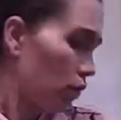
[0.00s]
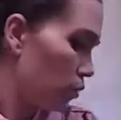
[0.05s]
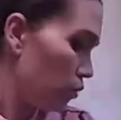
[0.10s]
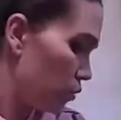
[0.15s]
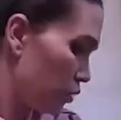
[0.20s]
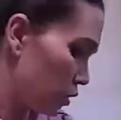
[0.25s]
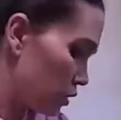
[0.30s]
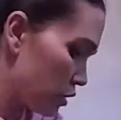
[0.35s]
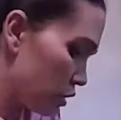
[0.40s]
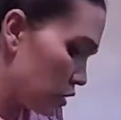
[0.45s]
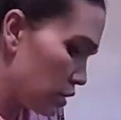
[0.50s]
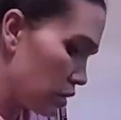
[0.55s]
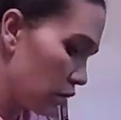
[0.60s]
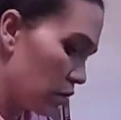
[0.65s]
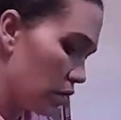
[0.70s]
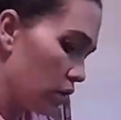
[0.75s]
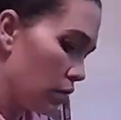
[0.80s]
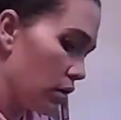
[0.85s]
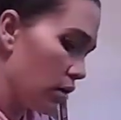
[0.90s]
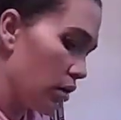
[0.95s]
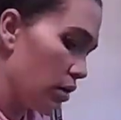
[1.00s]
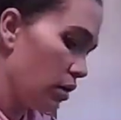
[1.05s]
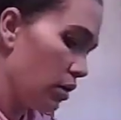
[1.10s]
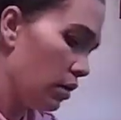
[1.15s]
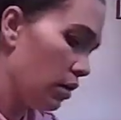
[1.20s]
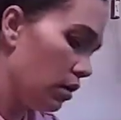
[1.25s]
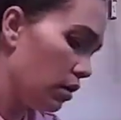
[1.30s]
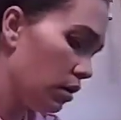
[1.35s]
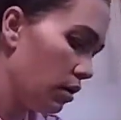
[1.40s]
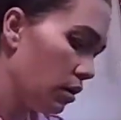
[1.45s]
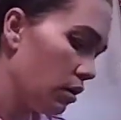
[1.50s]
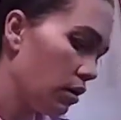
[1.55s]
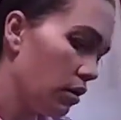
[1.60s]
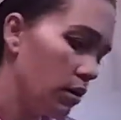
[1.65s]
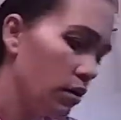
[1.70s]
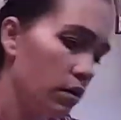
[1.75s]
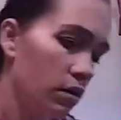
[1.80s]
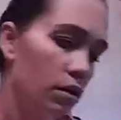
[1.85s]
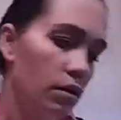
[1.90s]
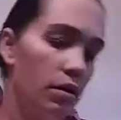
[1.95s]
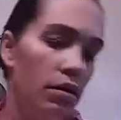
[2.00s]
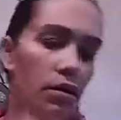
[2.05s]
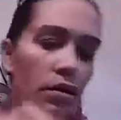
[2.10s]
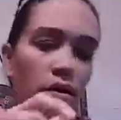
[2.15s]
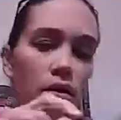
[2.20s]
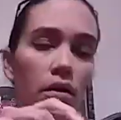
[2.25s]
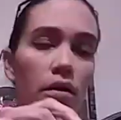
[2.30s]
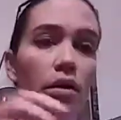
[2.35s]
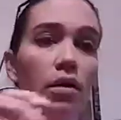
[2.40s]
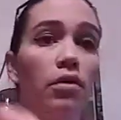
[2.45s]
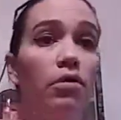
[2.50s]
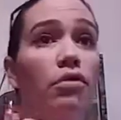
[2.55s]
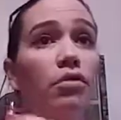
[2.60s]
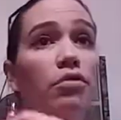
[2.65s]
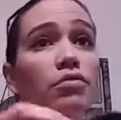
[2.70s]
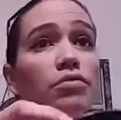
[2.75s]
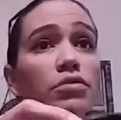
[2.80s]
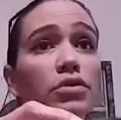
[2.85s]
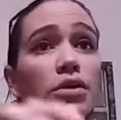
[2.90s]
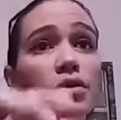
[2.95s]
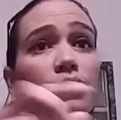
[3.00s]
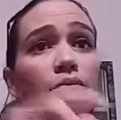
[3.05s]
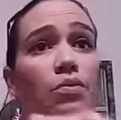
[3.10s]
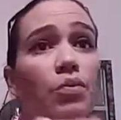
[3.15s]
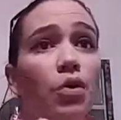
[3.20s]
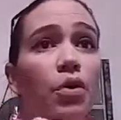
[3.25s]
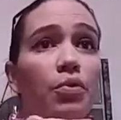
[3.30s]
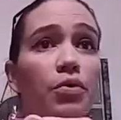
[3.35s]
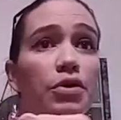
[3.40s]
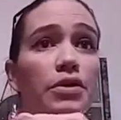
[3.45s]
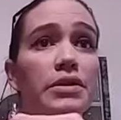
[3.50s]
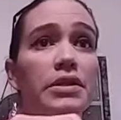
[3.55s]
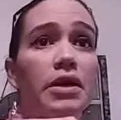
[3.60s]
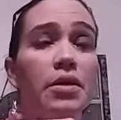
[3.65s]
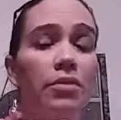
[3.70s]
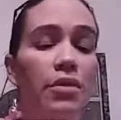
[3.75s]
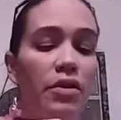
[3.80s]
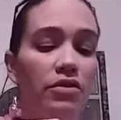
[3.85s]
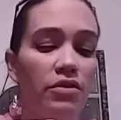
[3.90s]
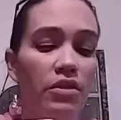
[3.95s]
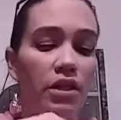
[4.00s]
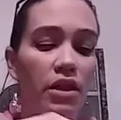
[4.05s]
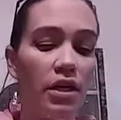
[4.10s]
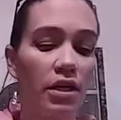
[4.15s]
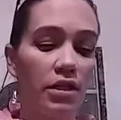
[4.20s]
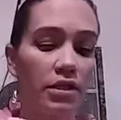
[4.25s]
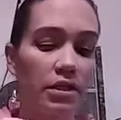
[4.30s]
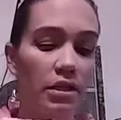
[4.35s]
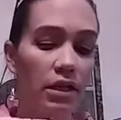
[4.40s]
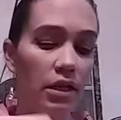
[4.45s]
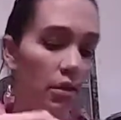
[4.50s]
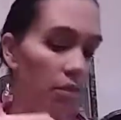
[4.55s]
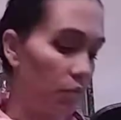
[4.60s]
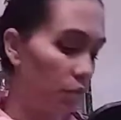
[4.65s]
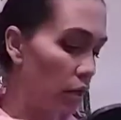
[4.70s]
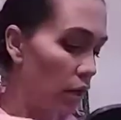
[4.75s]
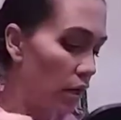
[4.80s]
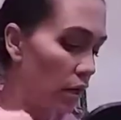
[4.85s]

We're just gonna, oh, one more step after that is lip.